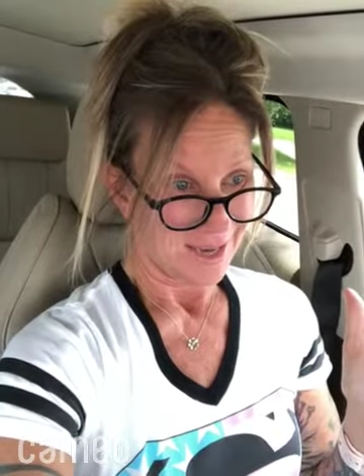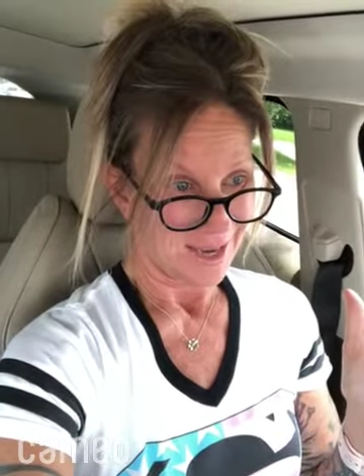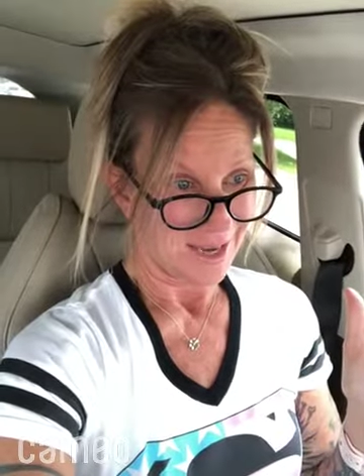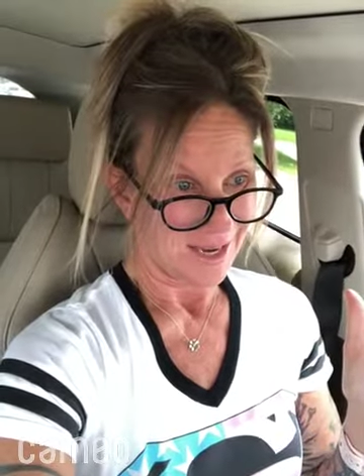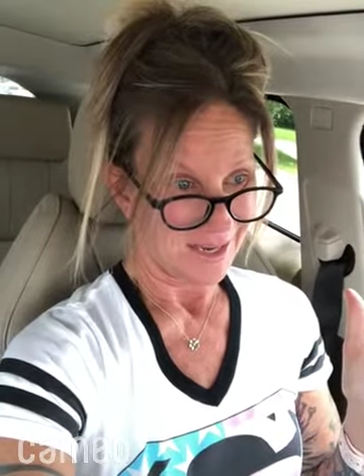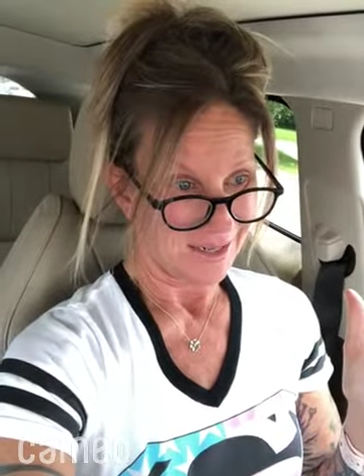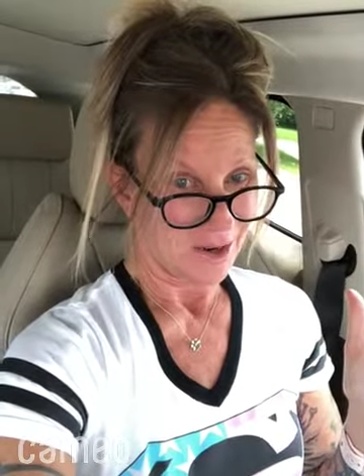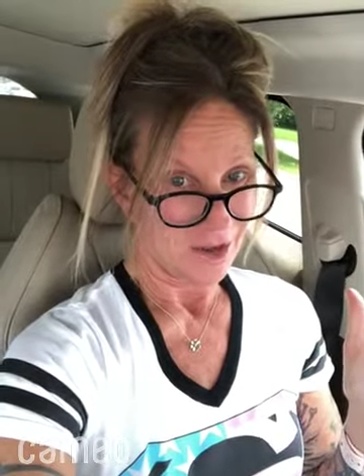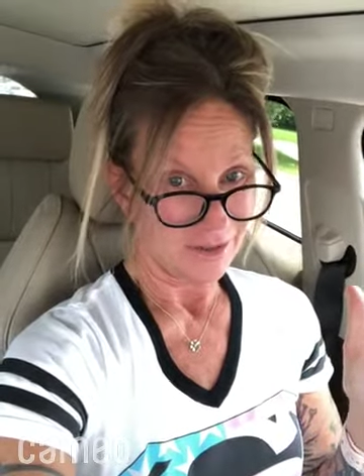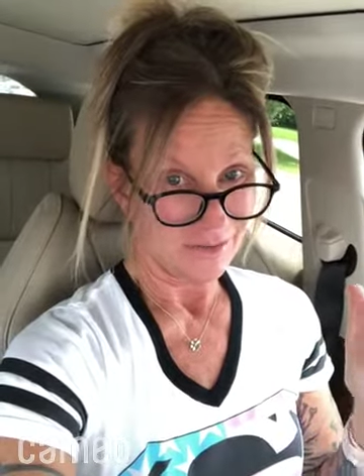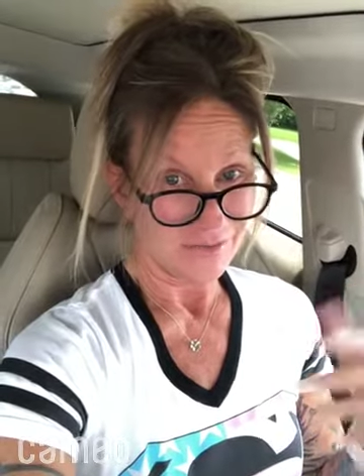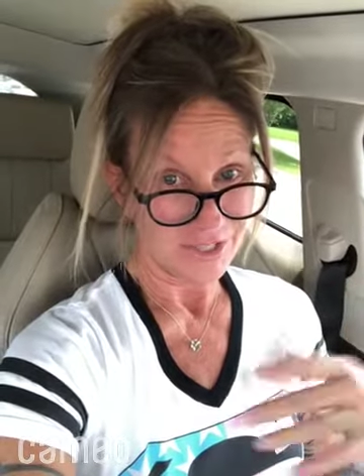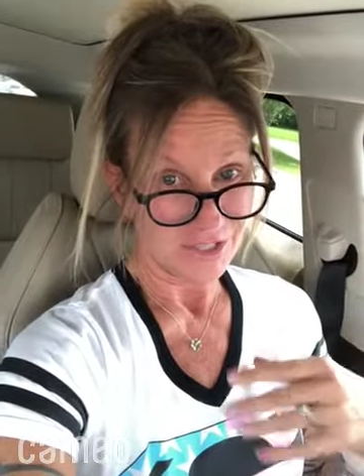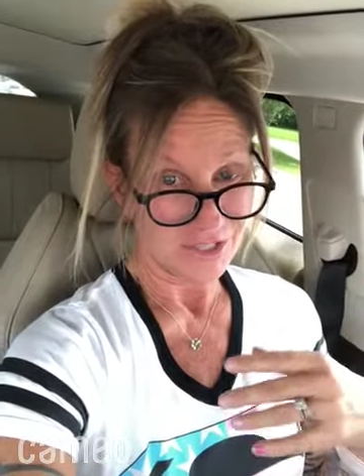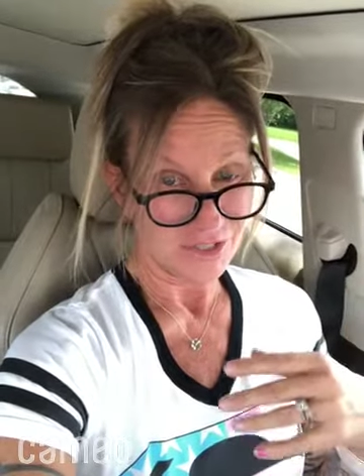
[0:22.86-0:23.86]
And all
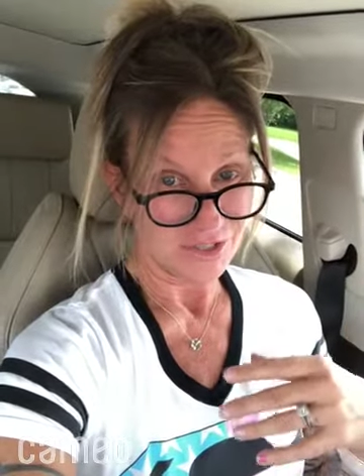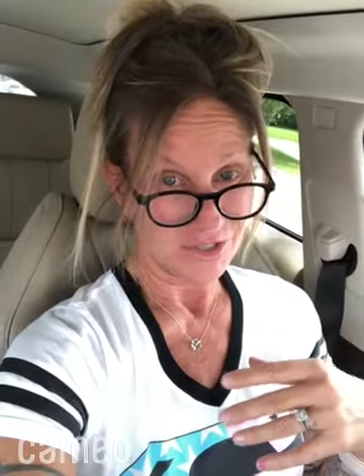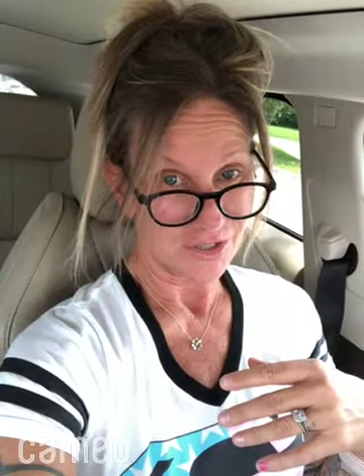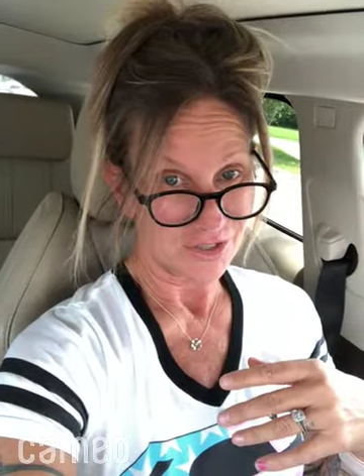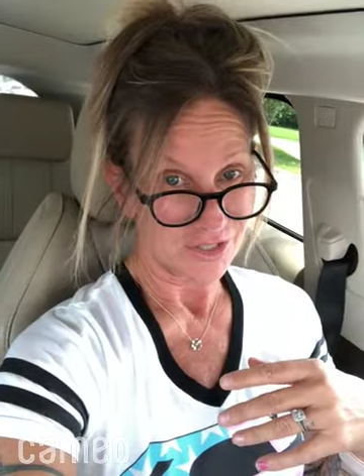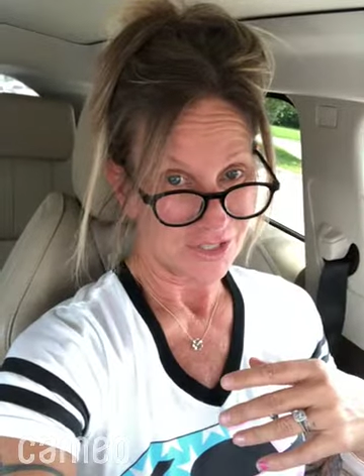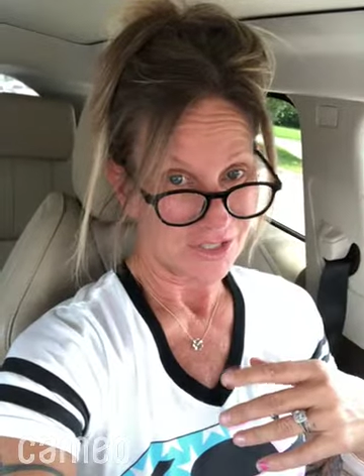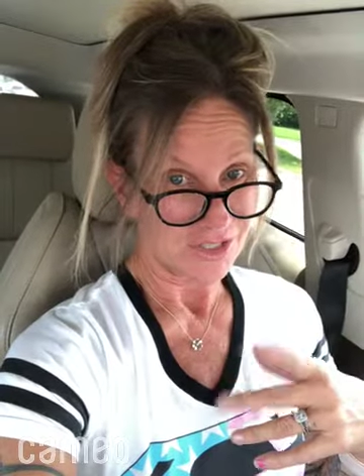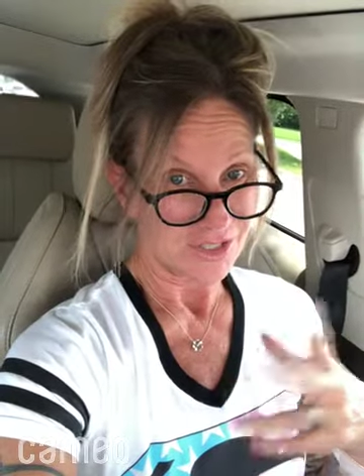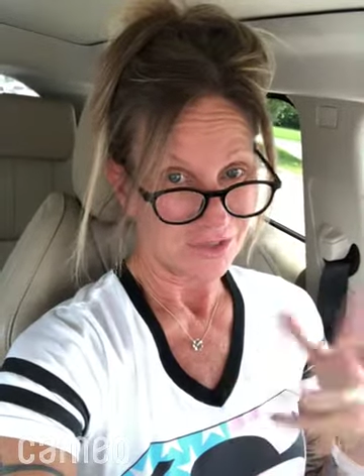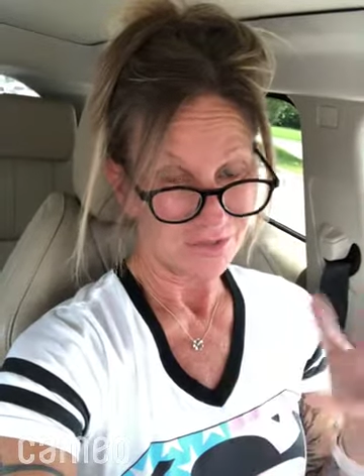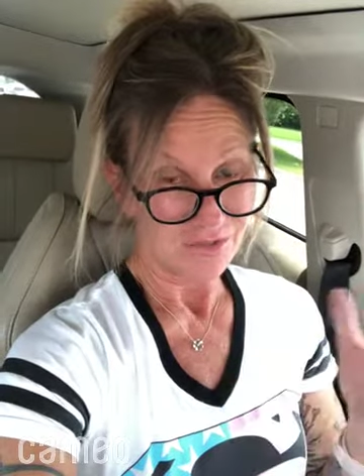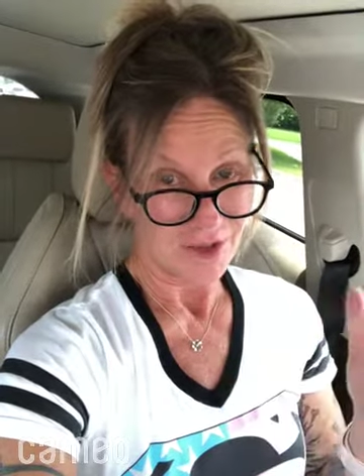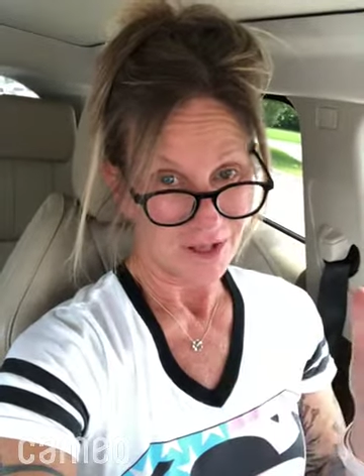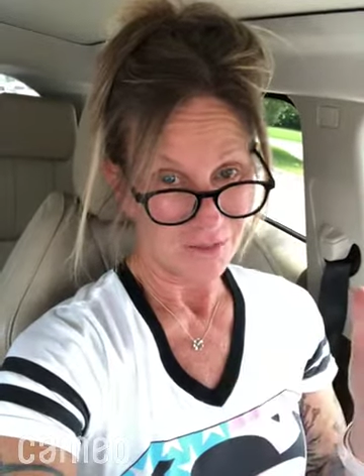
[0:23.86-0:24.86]
of these years and
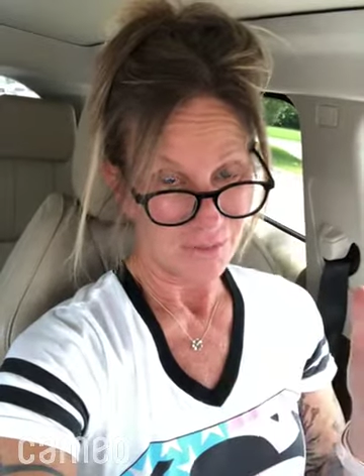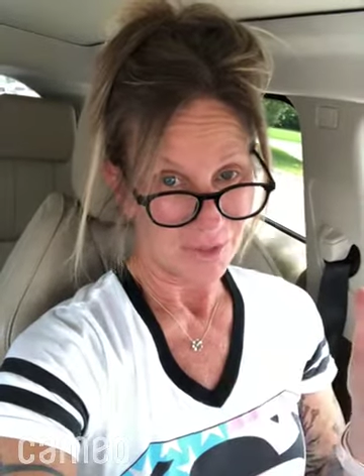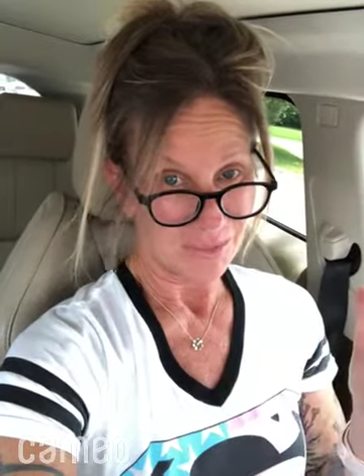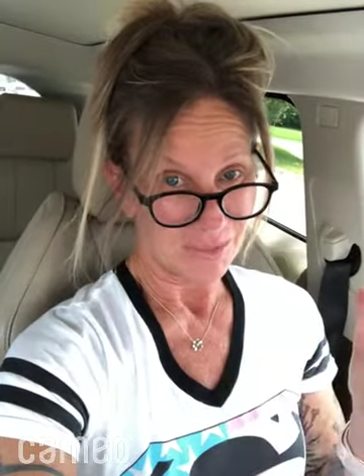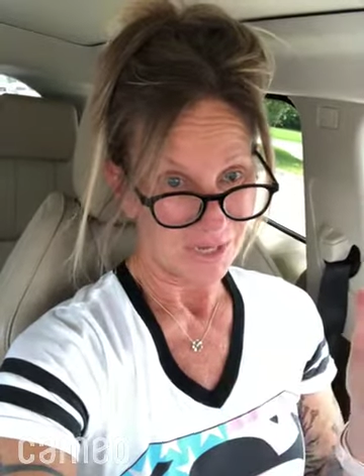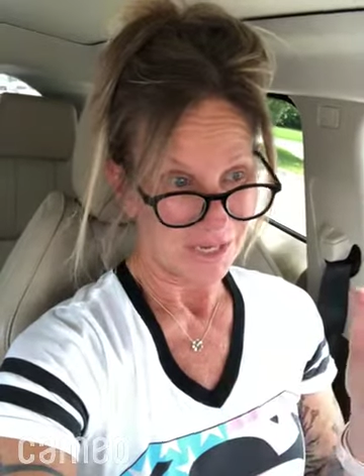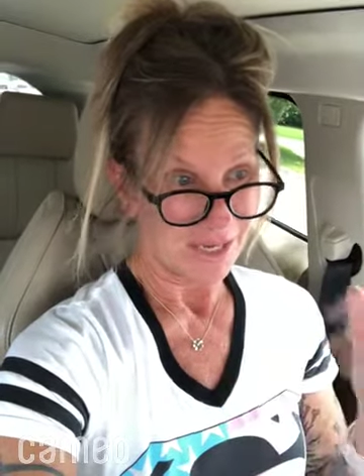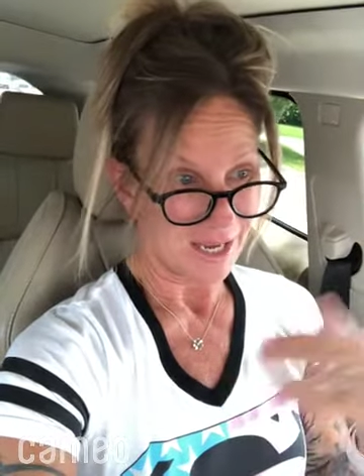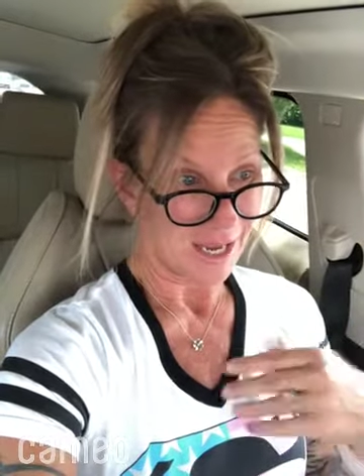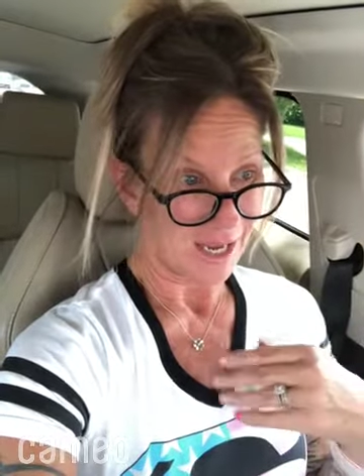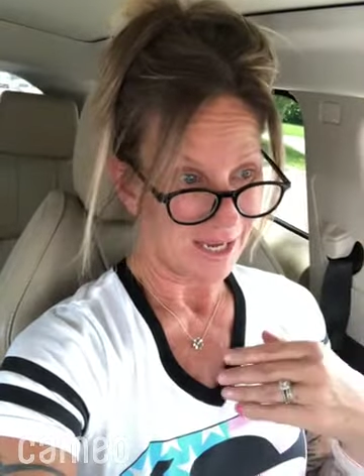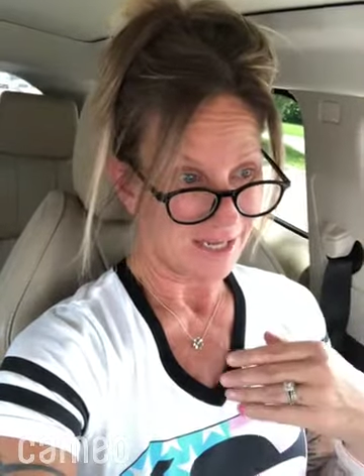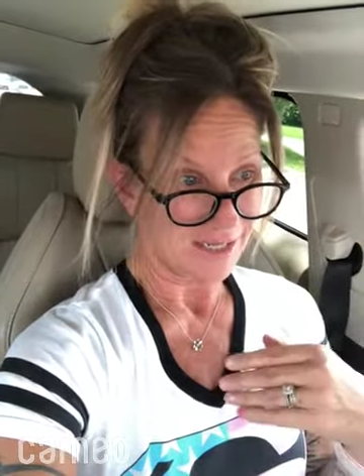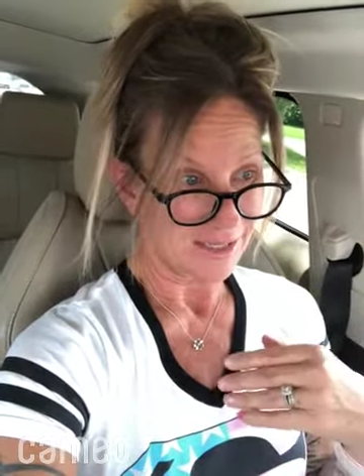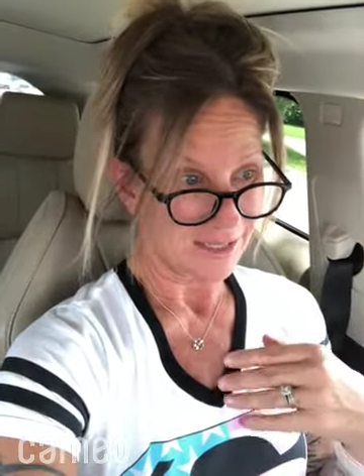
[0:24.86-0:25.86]
still following me
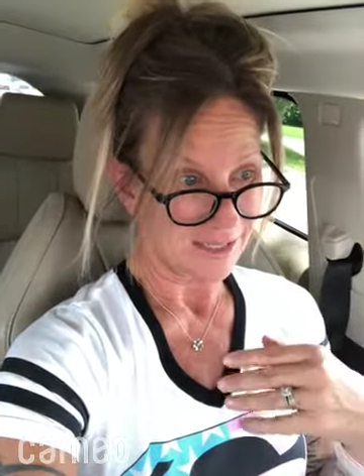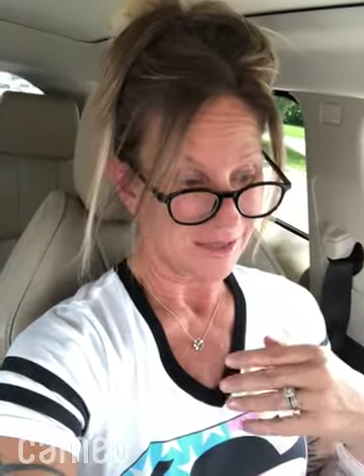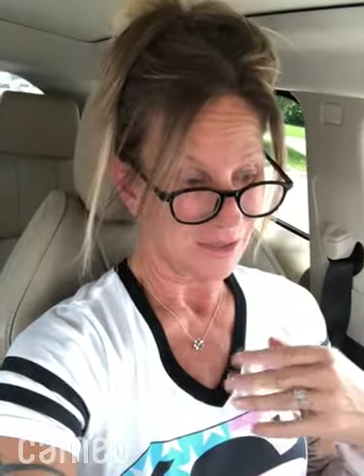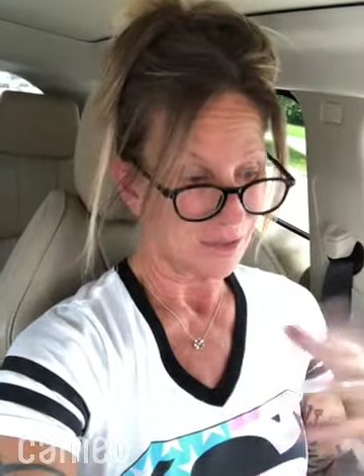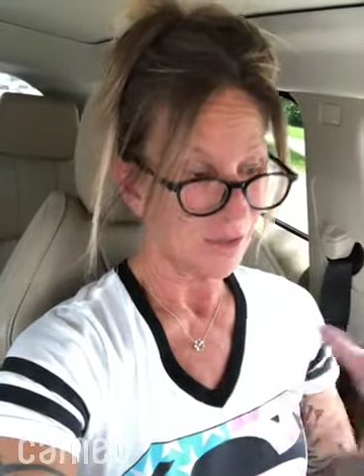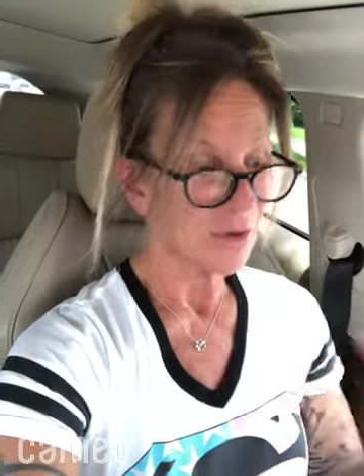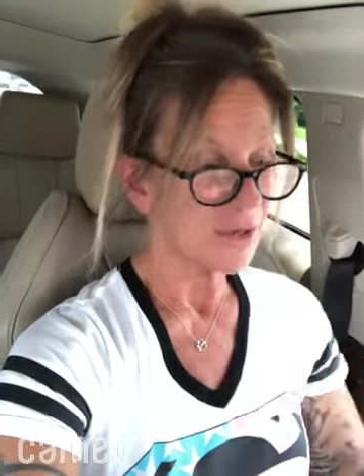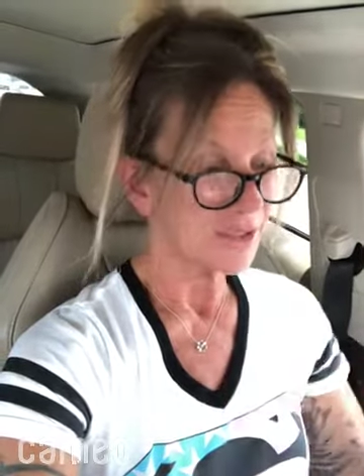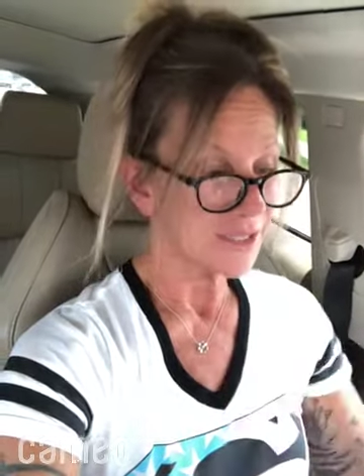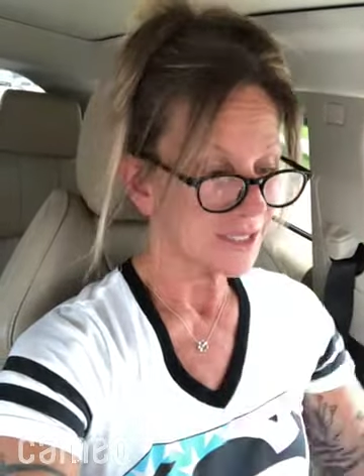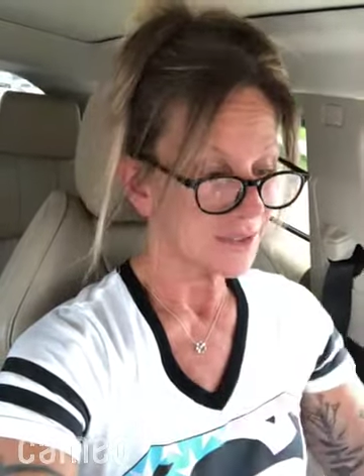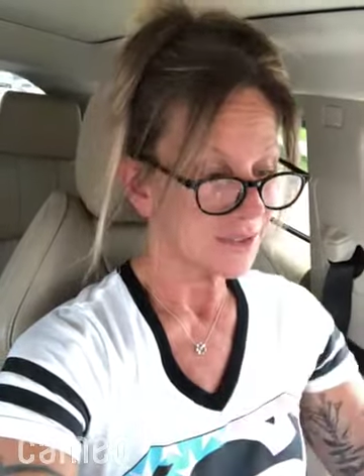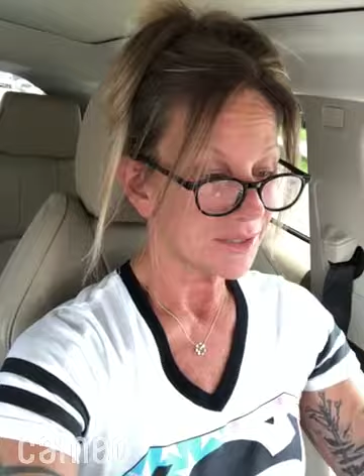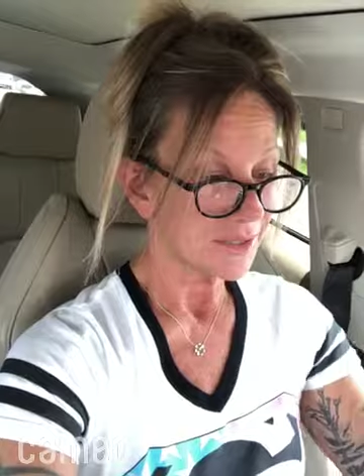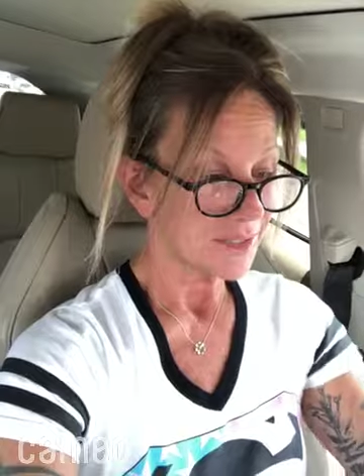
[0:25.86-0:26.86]
and the
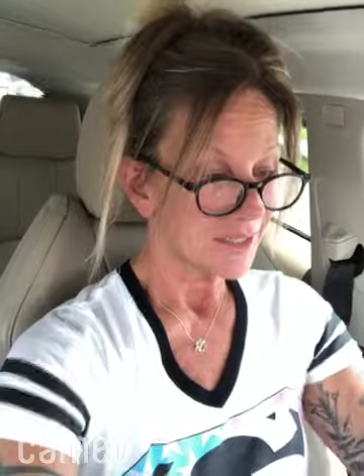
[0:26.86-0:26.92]
loyalty